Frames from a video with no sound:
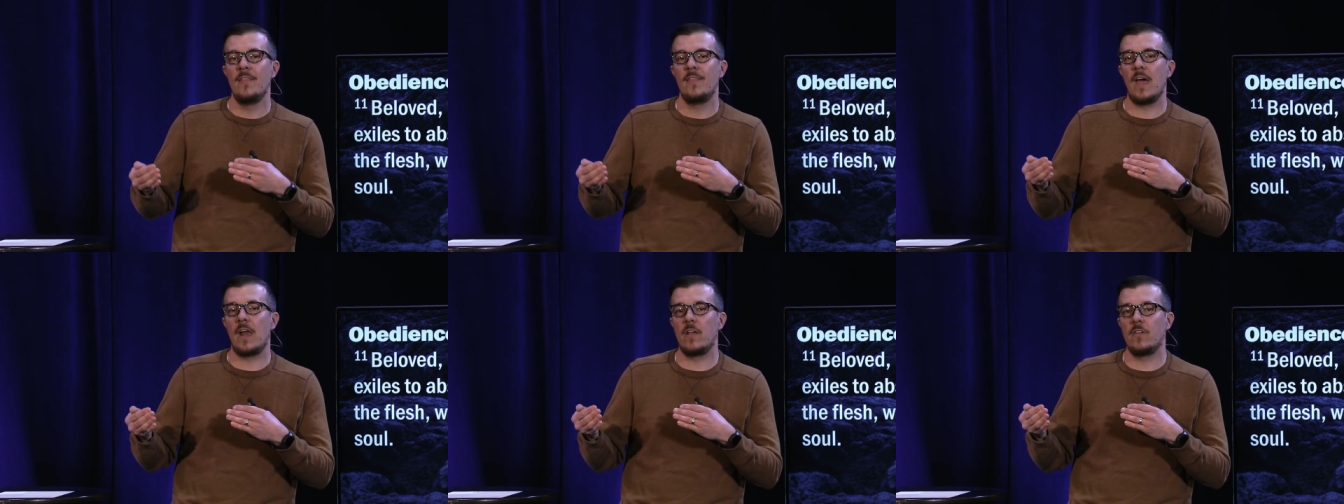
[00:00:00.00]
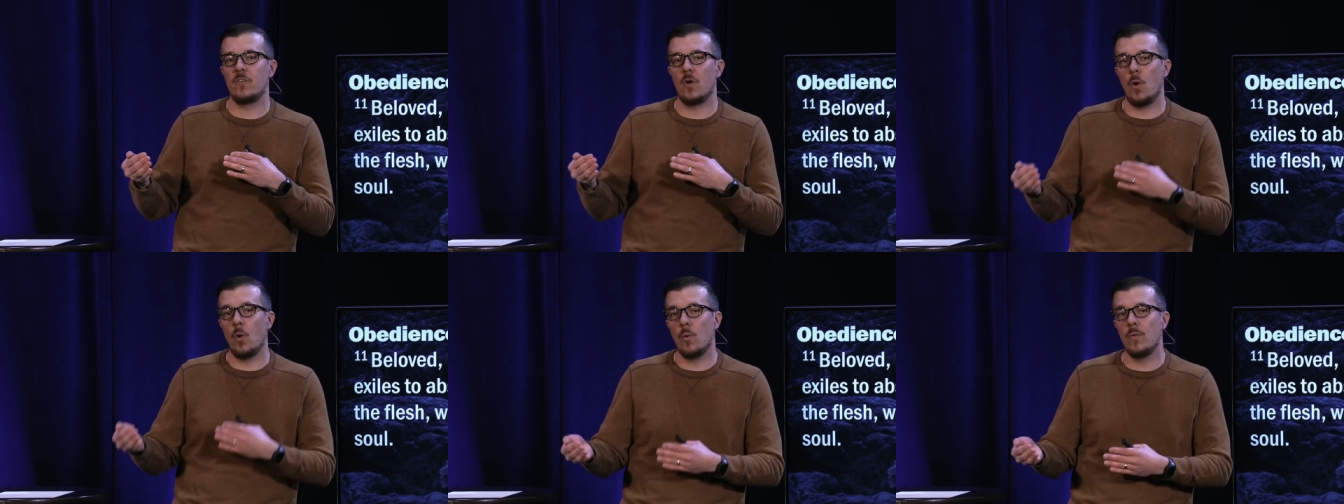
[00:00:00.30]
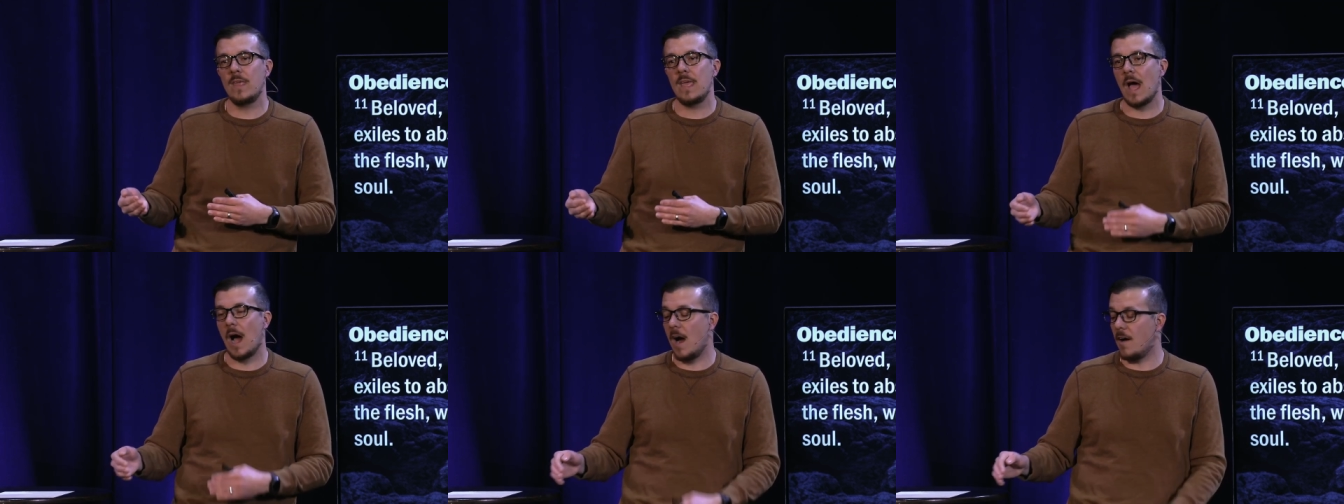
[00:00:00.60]
that is
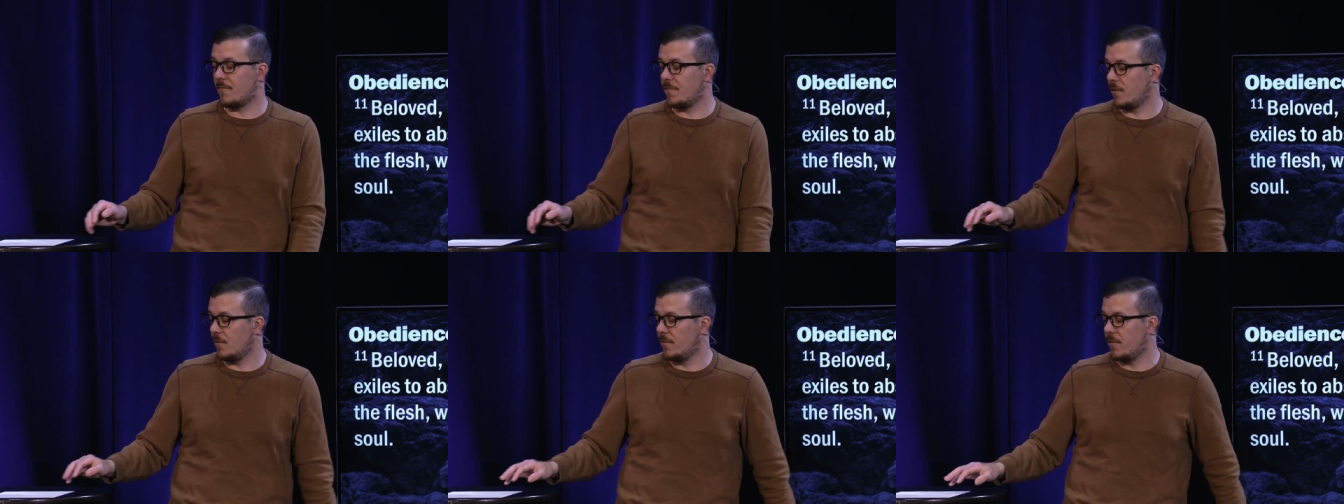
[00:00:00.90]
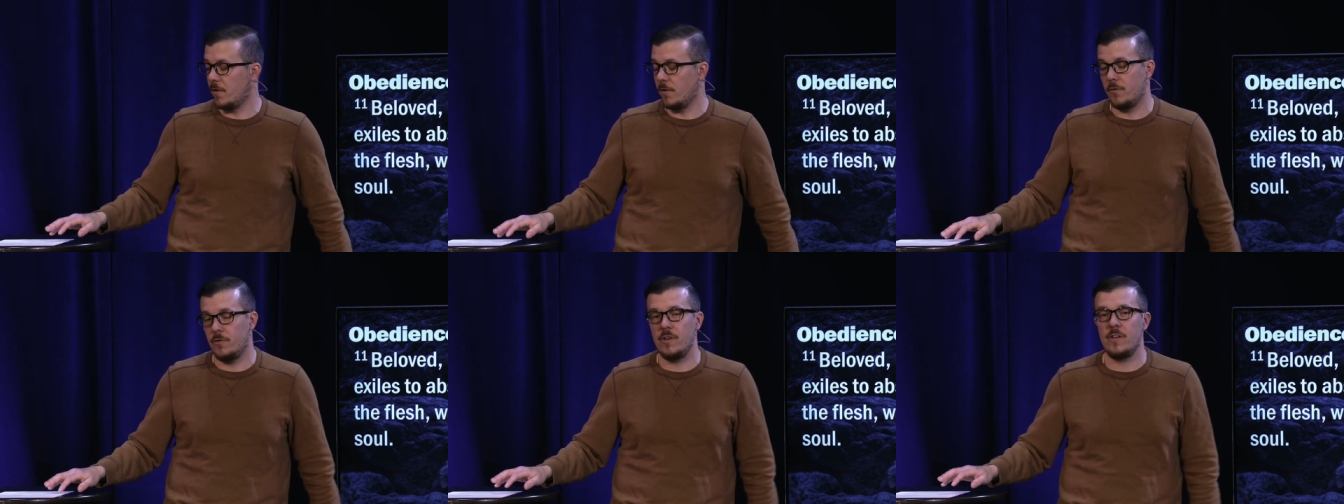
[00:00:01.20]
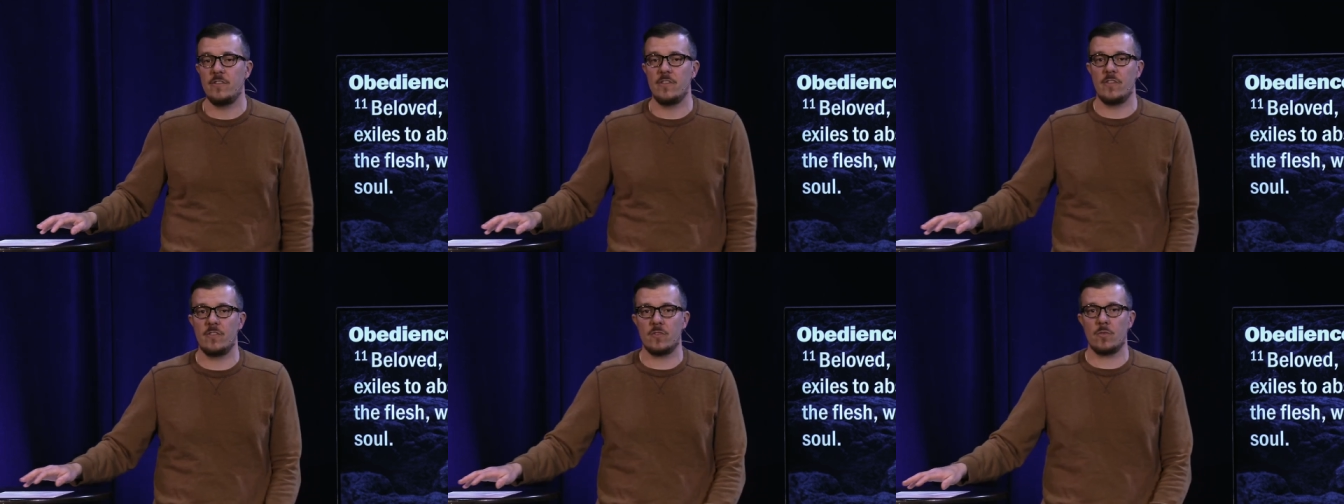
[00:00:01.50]
only offered for
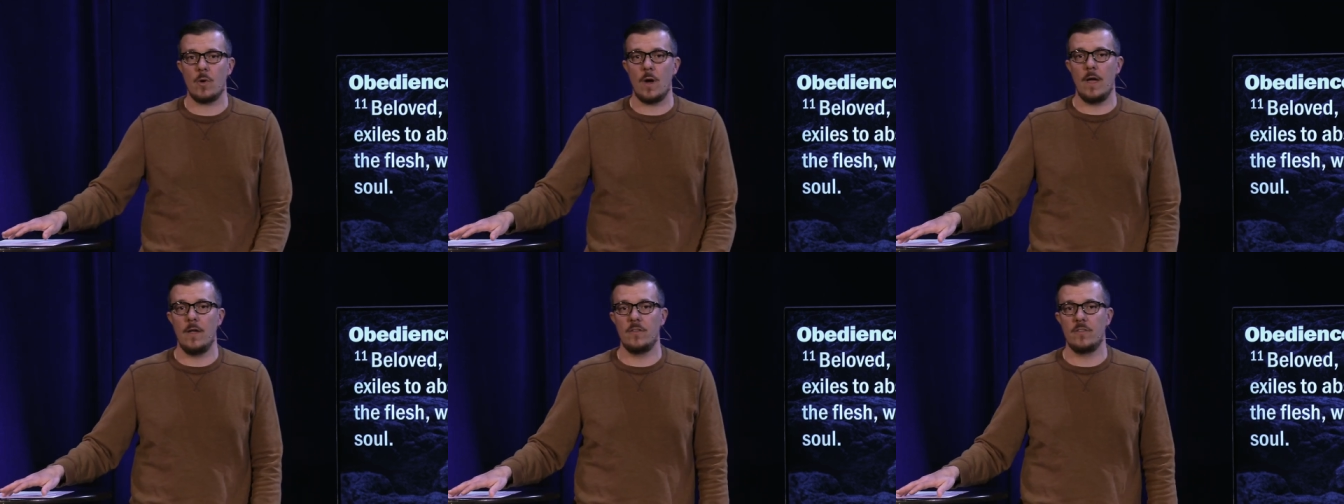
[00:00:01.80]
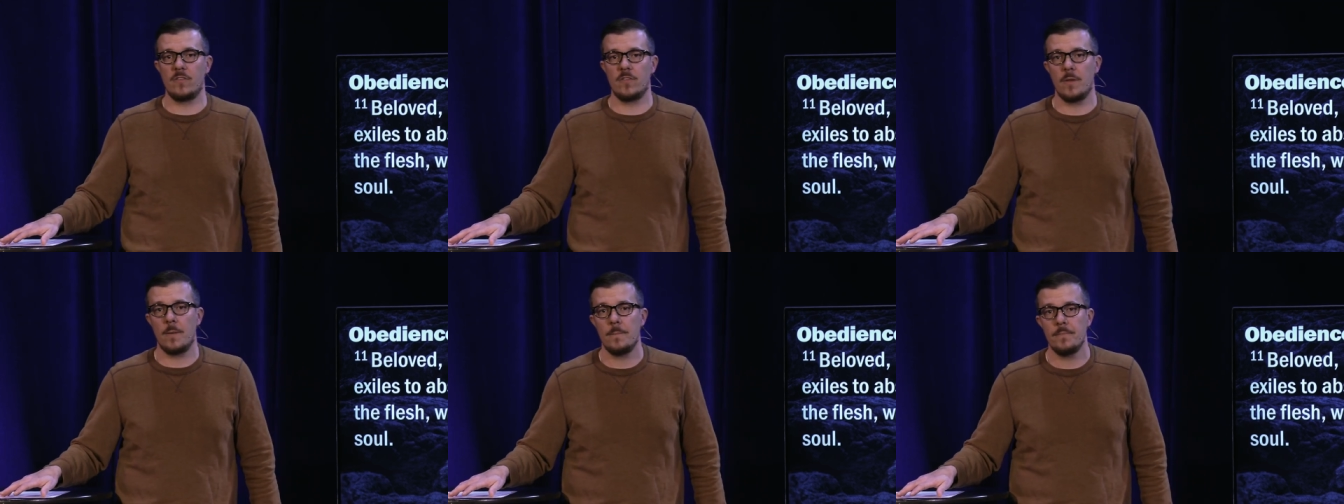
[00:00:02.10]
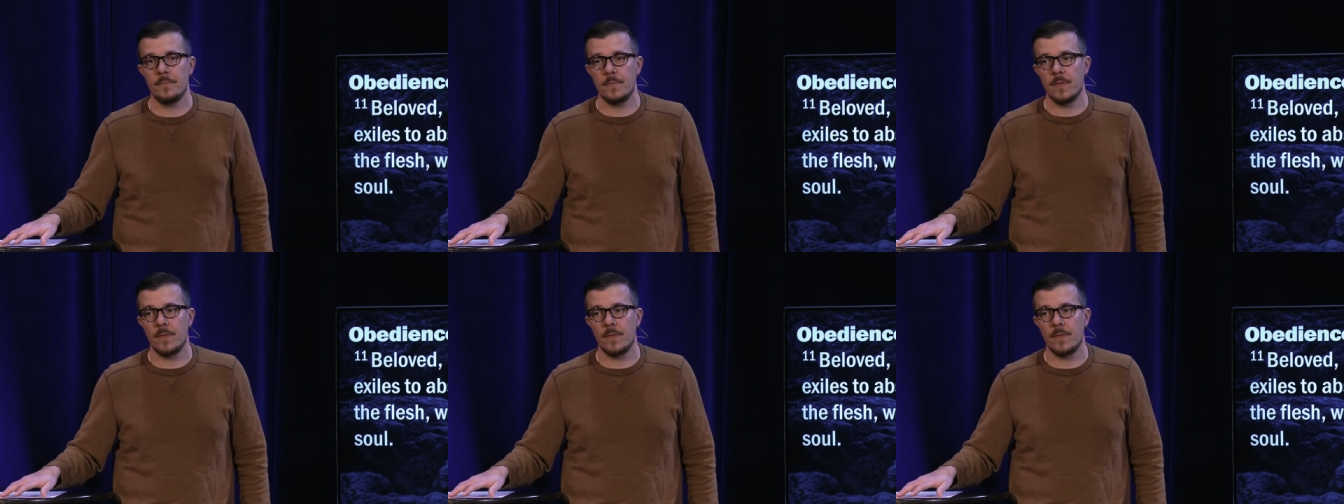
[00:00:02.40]
Jesus Christ.